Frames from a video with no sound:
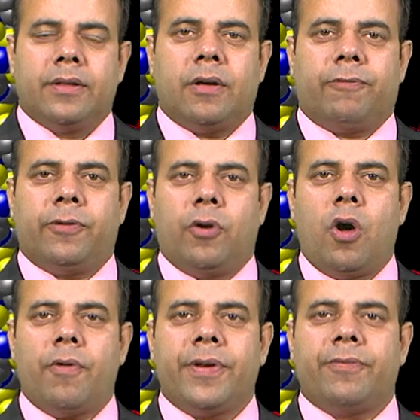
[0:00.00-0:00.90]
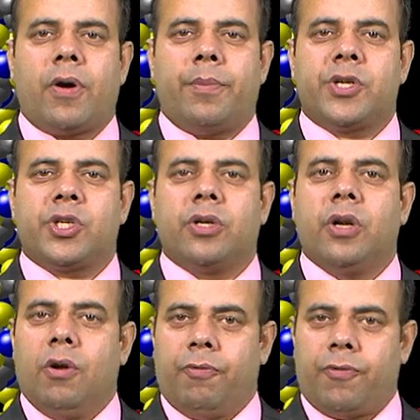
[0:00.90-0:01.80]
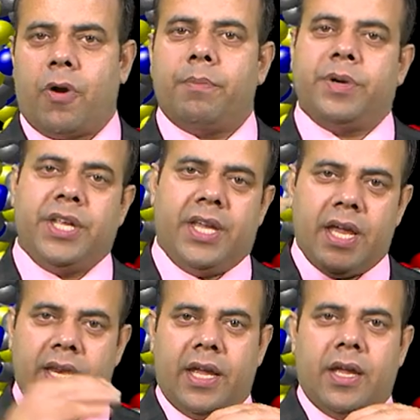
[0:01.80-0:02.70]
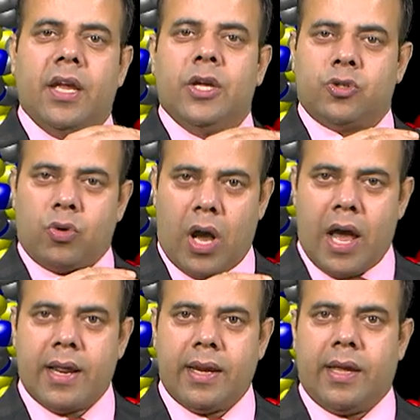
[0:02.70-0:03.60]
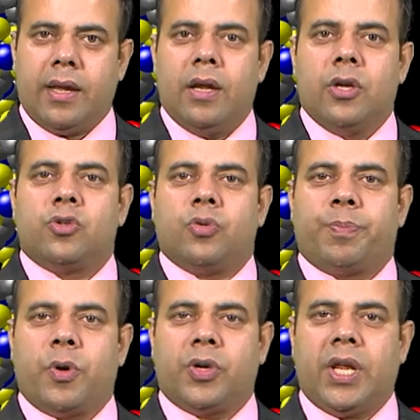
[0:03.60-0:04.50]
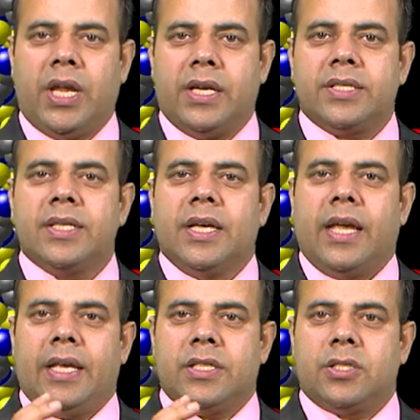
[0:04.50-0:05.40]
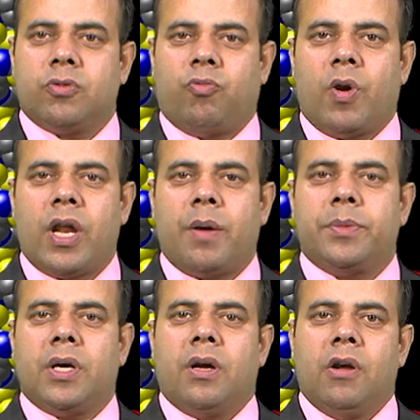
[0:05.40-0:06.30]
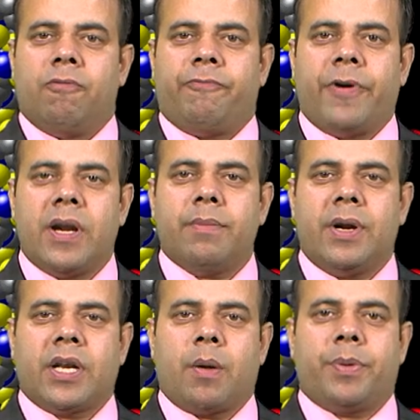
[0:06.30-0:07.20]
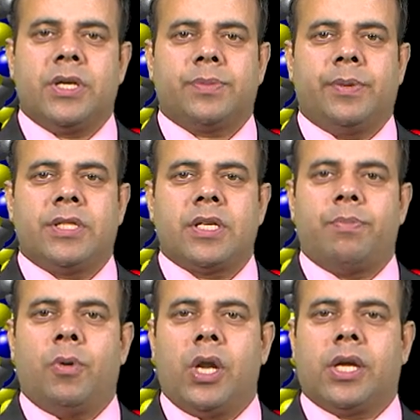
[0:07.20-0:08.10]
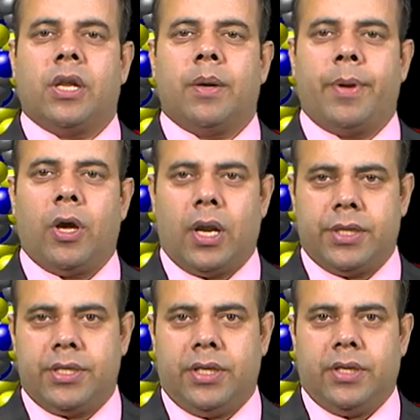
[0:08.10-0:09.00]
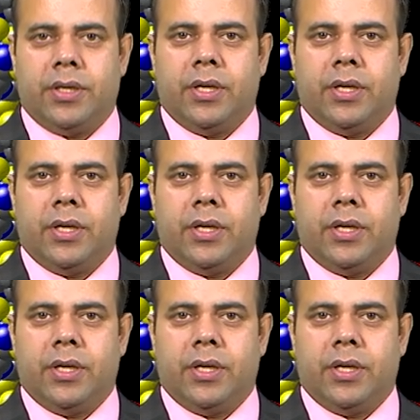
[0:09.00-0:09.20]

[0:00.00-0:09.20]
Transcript: The flow of information from DNA to RNA to proteins is one of the fundamental principles of molecular biology.